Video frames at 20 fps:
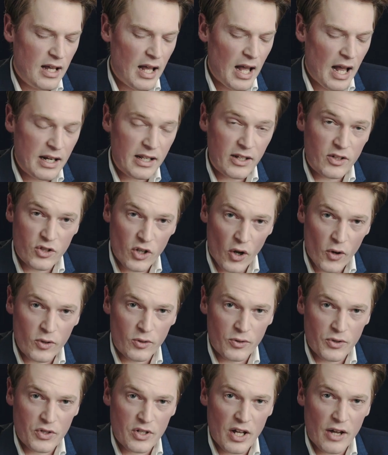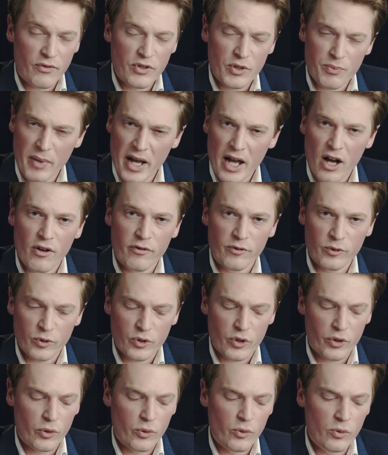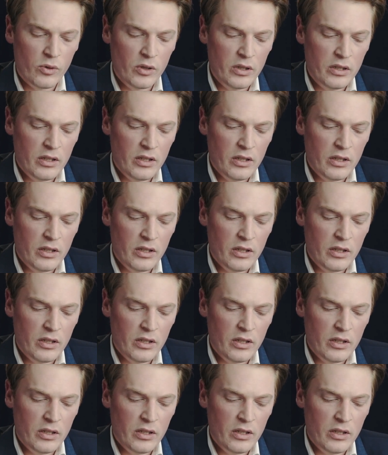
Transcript: anecdotal stuff is powerful too.